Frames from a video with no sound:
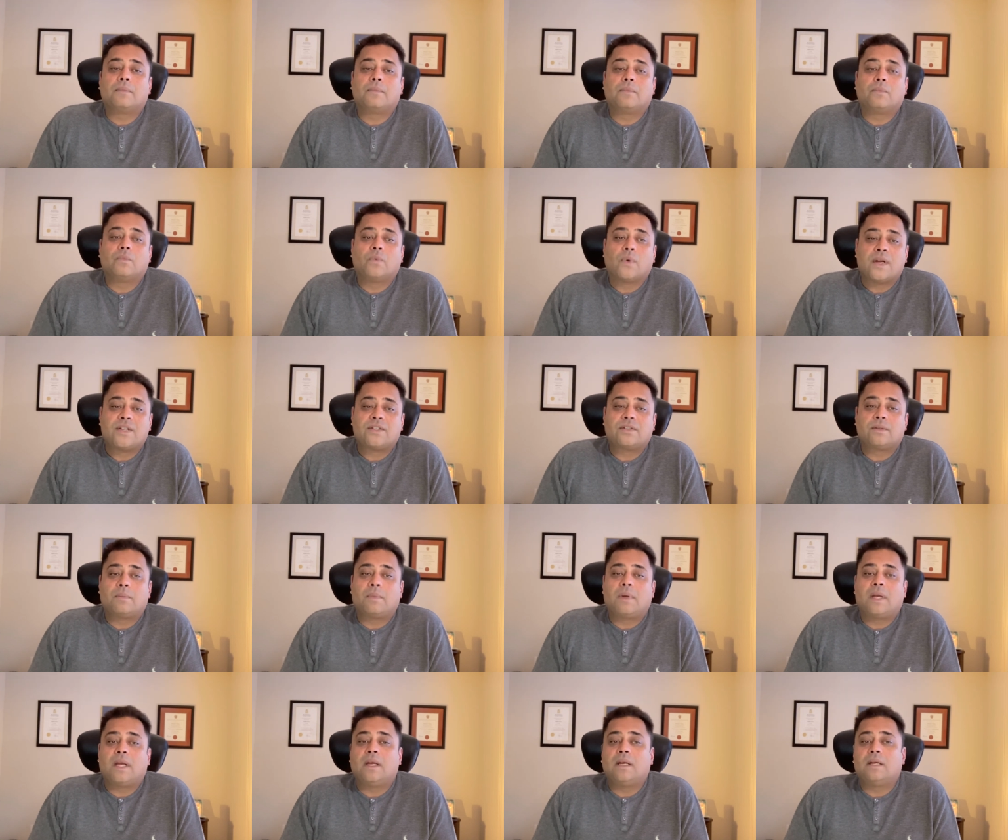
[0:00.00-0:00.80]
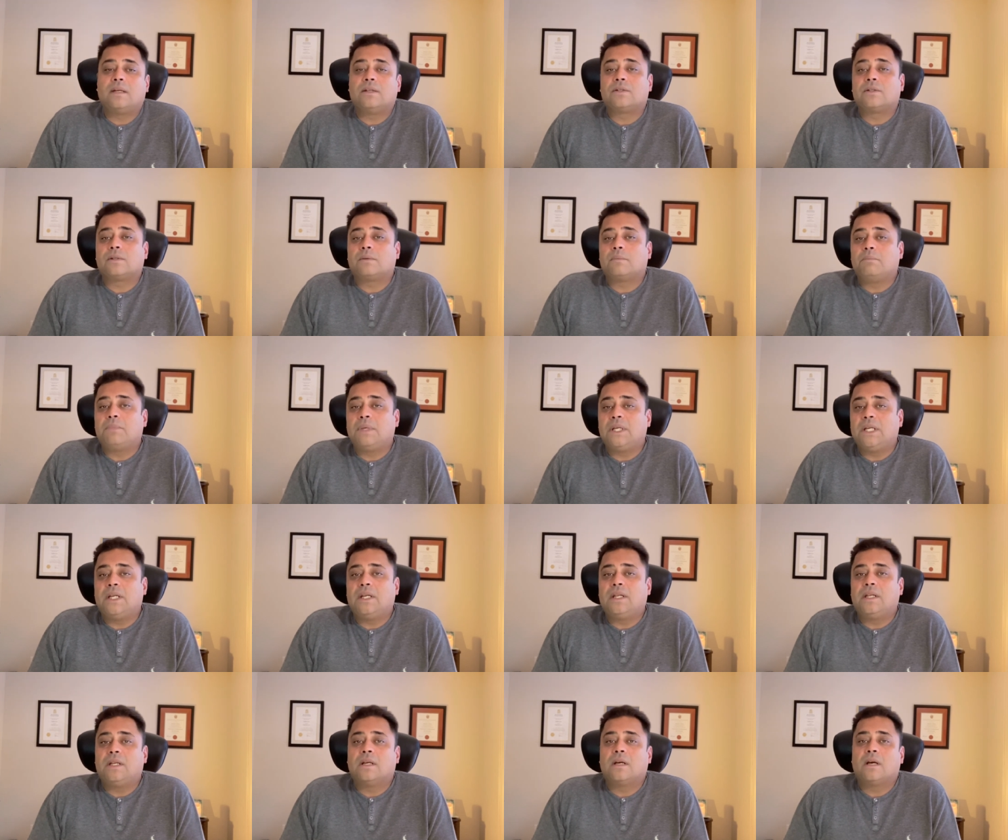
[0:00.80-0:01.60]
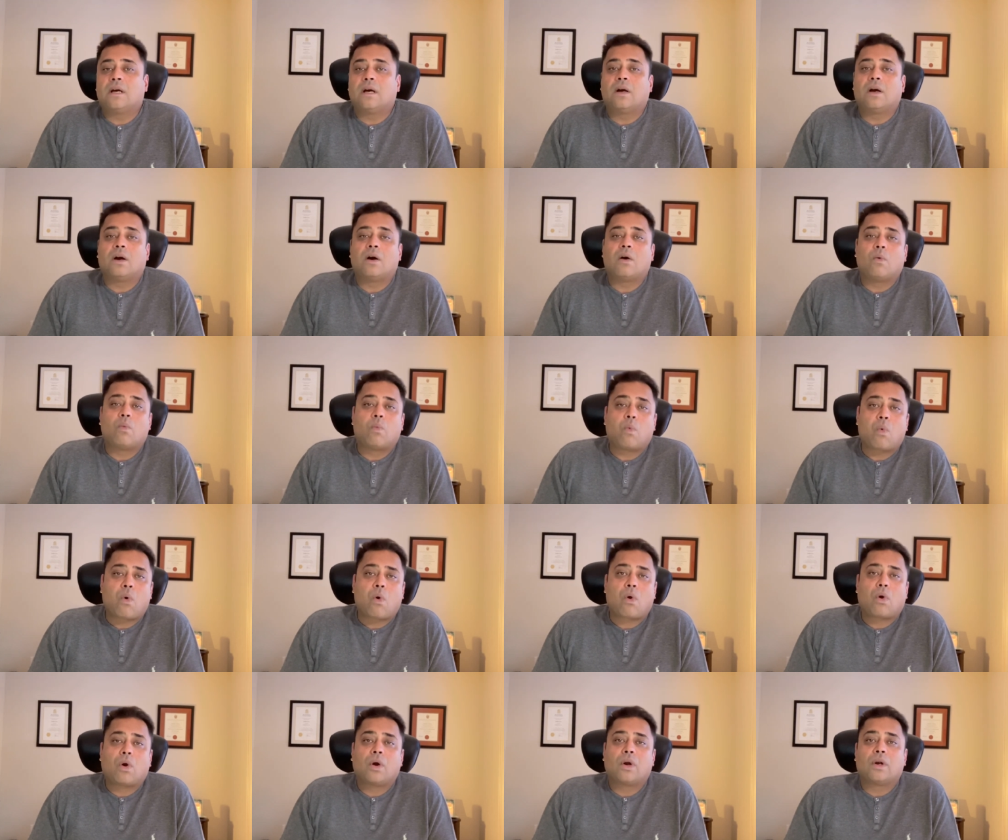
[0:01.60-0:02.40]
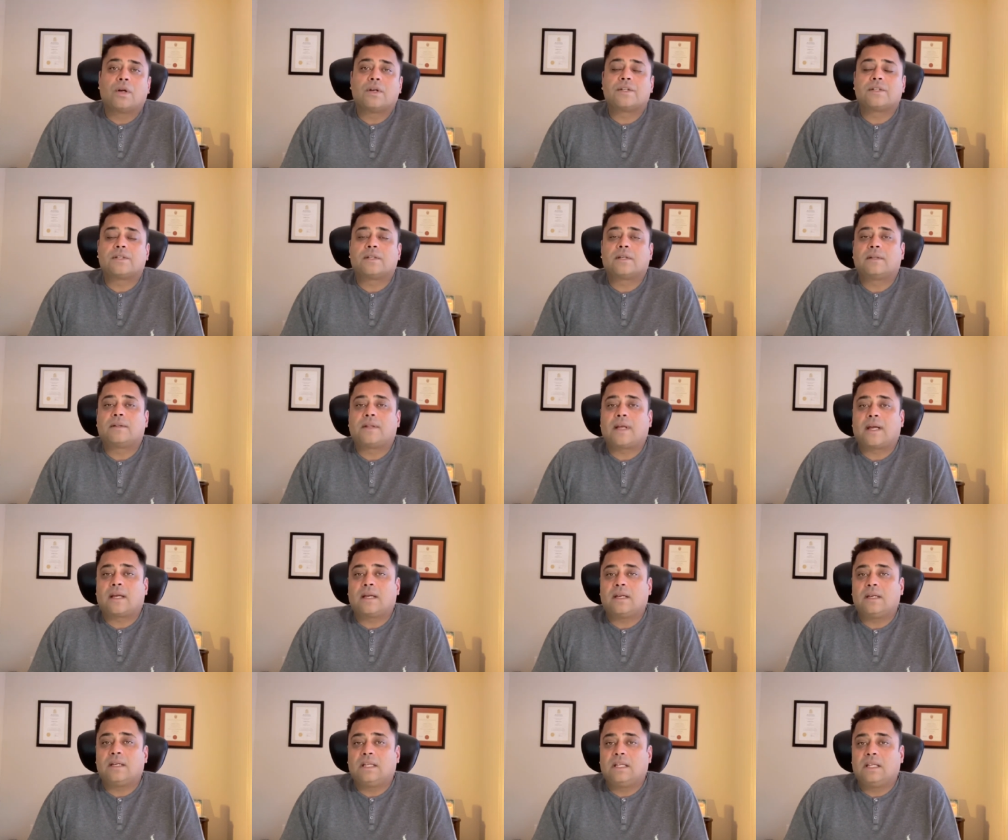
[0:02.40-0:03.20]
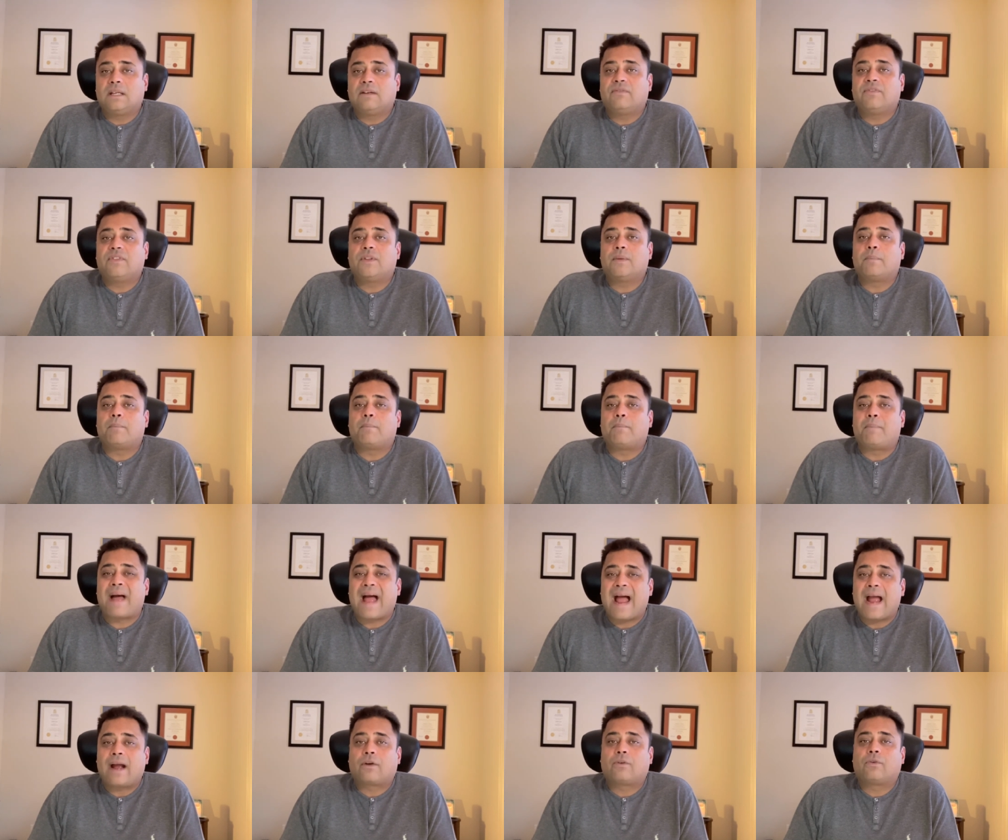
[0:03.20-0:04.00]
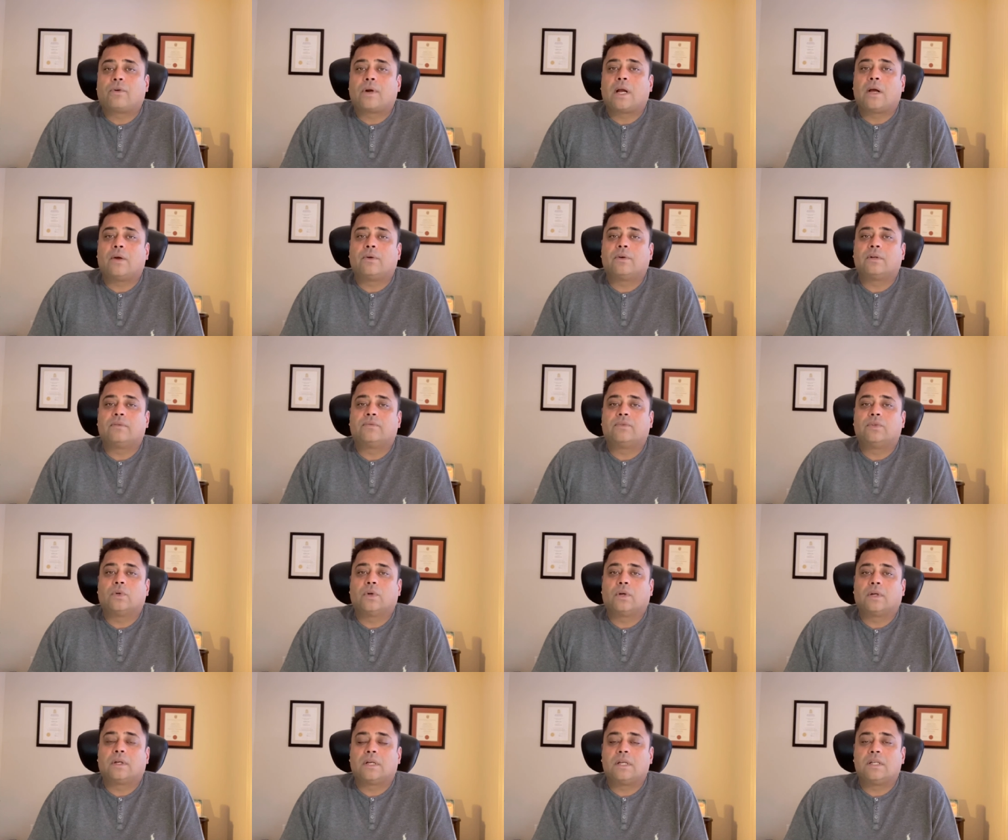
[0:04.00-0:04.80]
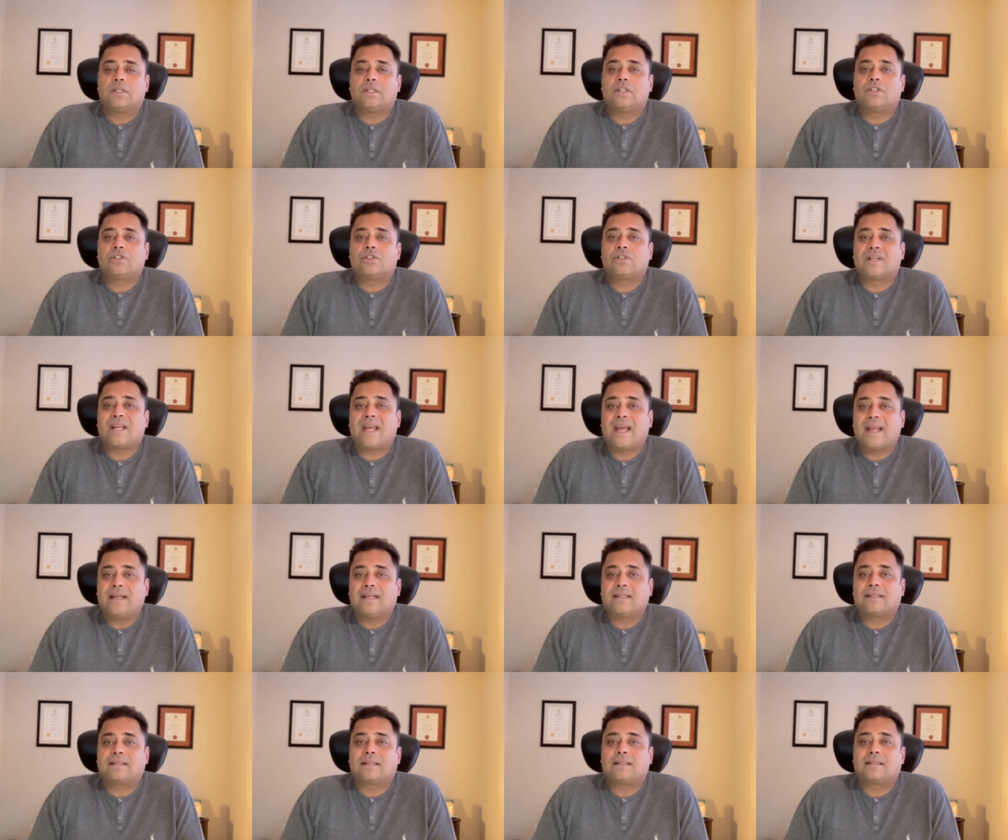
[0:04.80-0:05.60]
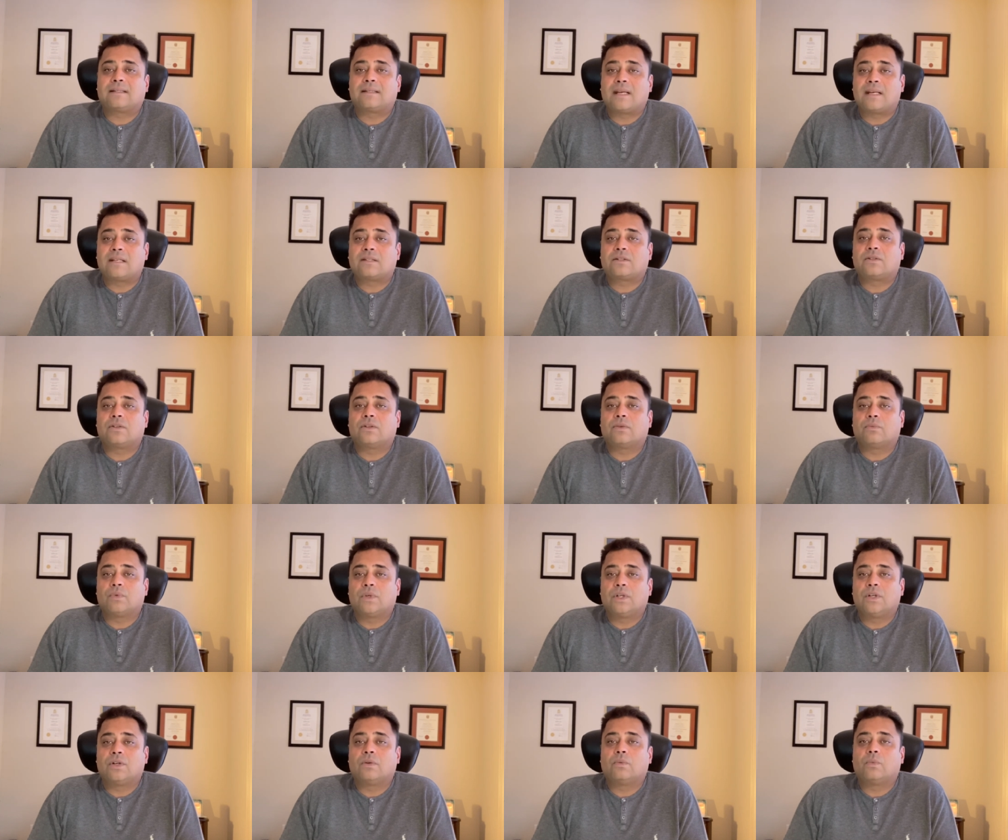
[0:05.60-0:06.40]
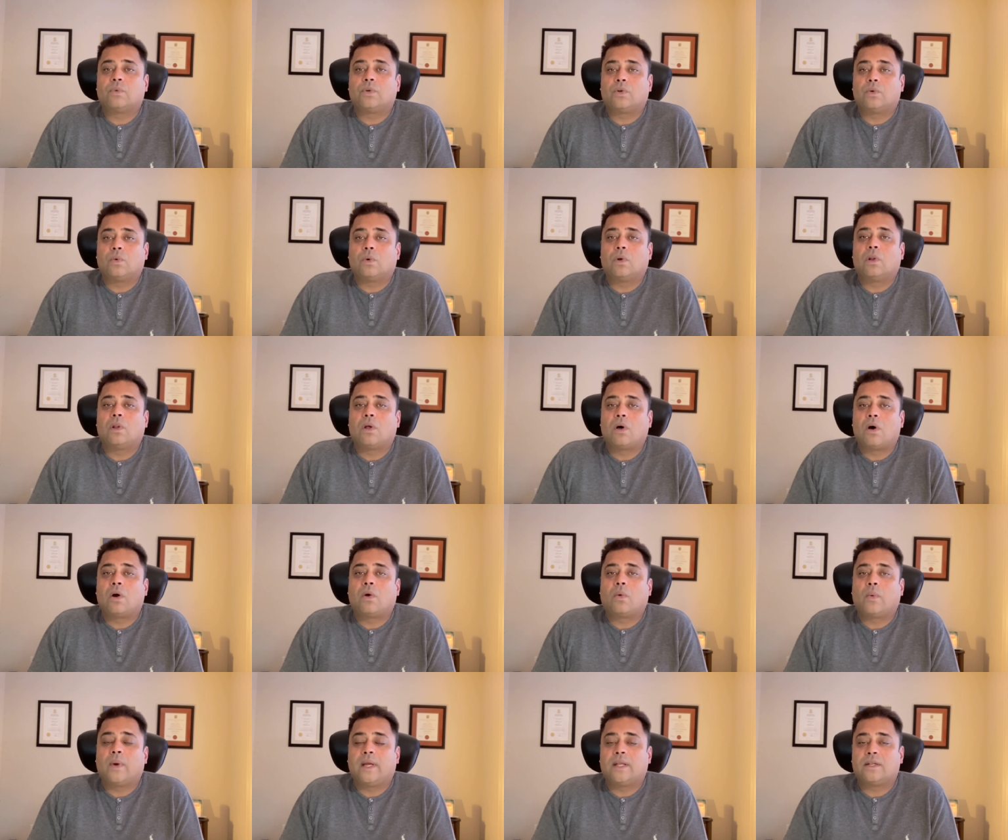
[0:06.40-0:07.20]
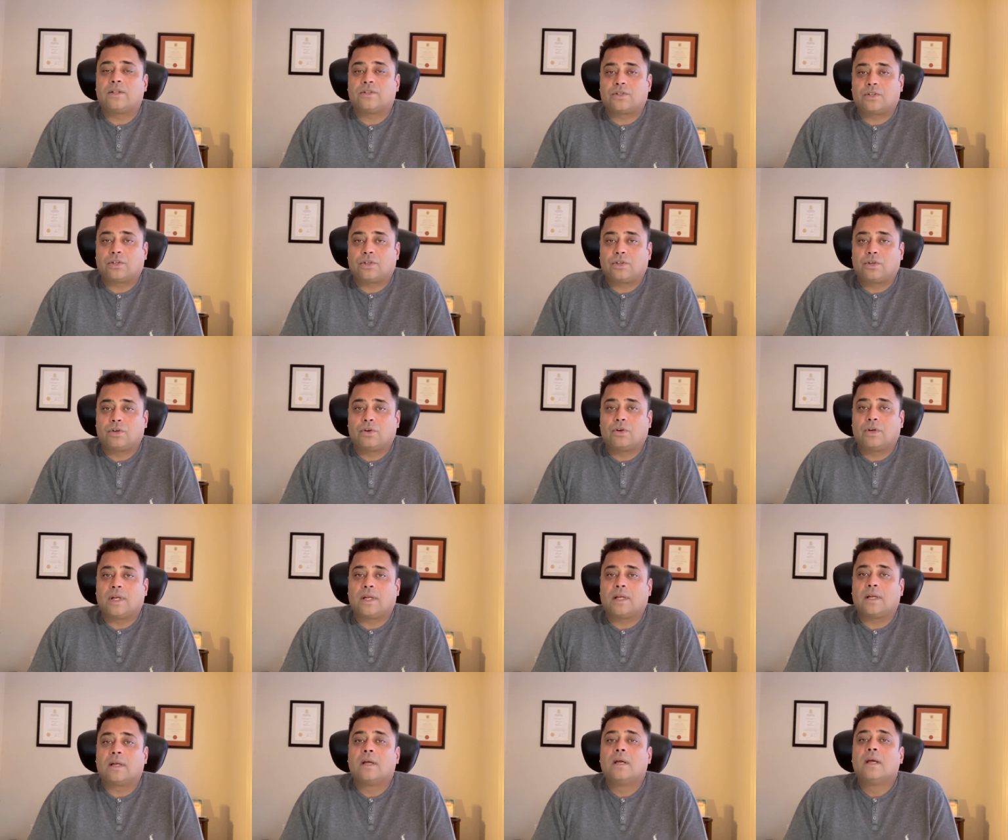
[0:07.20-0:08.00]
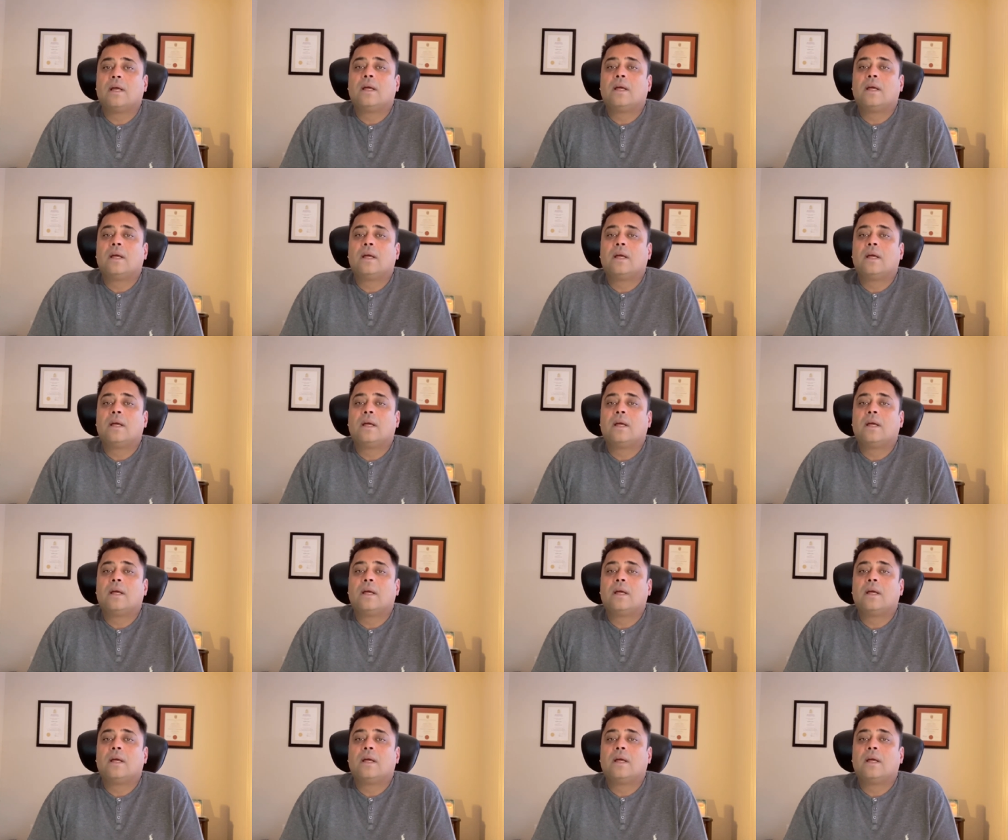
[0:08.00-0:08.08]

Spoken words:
resumes, media, awards that can give the background of the organization and its success to the reader would go a long way in securing